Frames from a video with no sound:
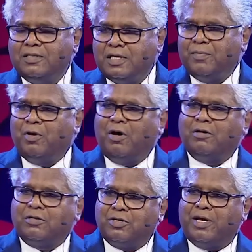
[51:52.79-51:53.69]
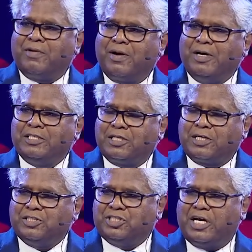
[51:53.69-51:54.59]
They belong to Abraham, Isaac,
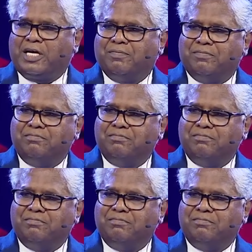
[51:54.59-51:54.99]
and Jacob.